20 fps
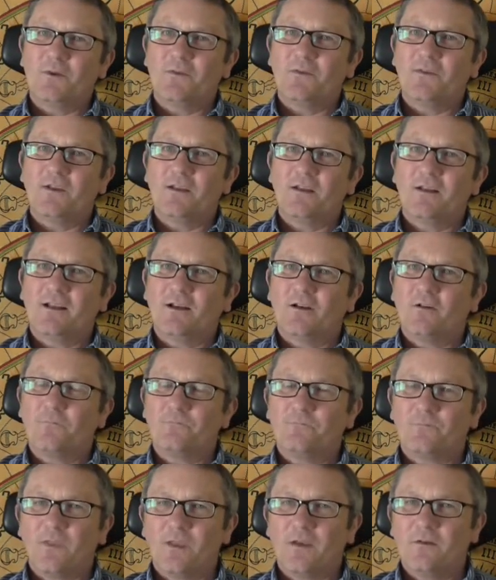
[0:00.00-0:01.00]
with the
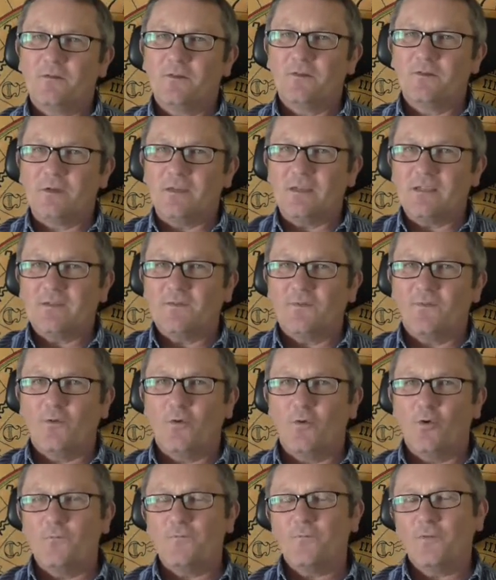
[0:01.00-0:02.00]
little tweaks
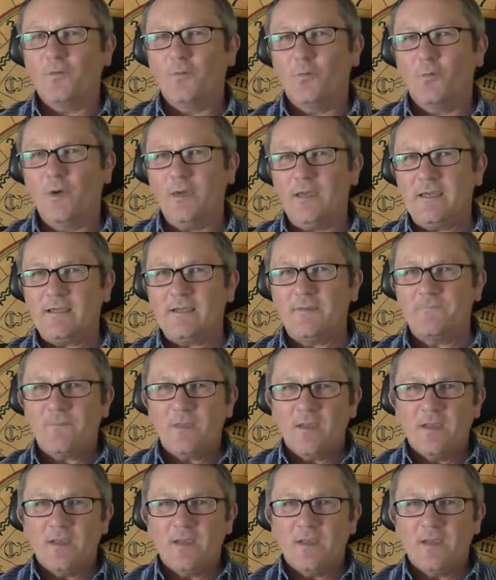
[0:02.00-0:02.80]
for the week.